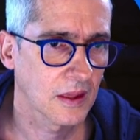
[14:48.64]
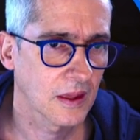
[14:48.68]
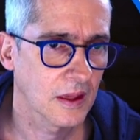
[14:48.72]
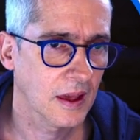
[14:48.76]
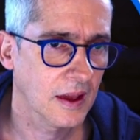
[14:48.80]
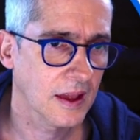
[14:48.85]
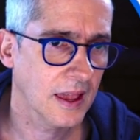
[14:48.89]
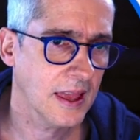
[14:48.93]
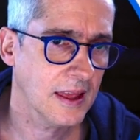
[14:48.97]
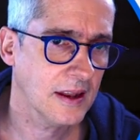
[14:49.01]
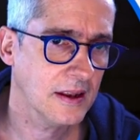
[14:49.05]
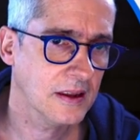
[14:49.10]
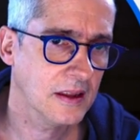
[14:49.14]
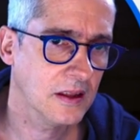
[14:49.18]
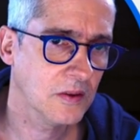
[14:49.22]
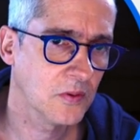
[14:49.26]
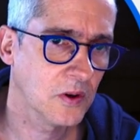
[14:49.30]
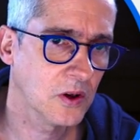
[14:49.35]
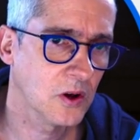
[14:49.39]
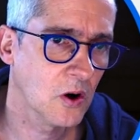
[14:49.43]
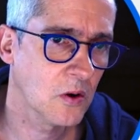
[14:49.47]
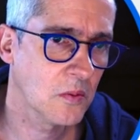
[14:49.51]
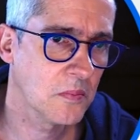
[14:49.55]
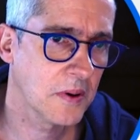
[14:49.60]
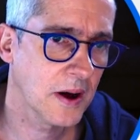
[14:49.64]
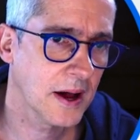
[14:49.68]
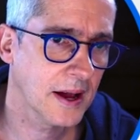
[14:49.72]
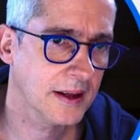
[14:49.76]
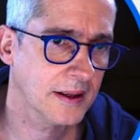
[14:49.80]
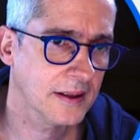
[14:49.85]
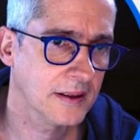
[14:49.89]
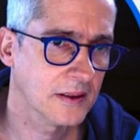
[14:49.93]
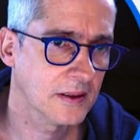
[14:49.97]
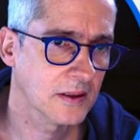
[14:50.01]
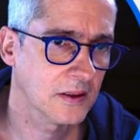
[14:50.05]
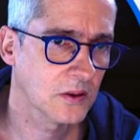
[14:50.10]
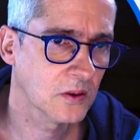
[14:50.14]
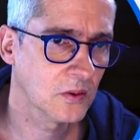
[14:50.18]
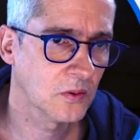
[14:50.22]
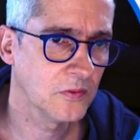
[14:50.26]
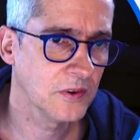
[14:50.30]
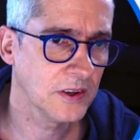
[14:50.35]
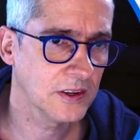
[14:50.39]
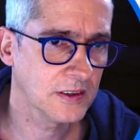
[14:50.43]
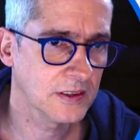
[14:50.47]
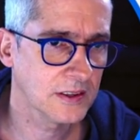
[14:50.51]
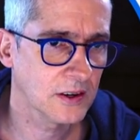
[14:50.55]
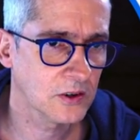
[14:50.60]
Again, if we go back to
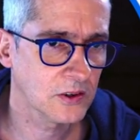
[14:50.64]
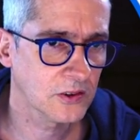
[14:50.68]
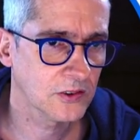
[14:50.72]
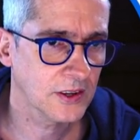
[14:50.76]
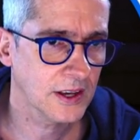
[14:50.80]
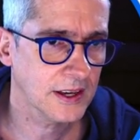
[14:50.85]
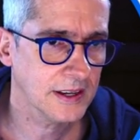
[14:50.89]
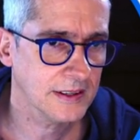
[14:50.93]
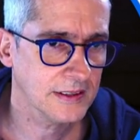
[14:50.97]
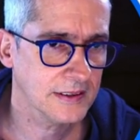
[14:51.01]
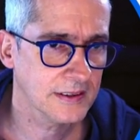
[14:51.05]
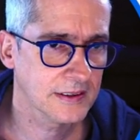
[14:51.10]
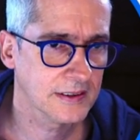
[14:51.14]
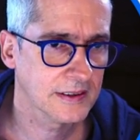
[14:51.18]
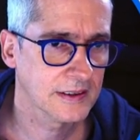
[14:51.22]
visit our site,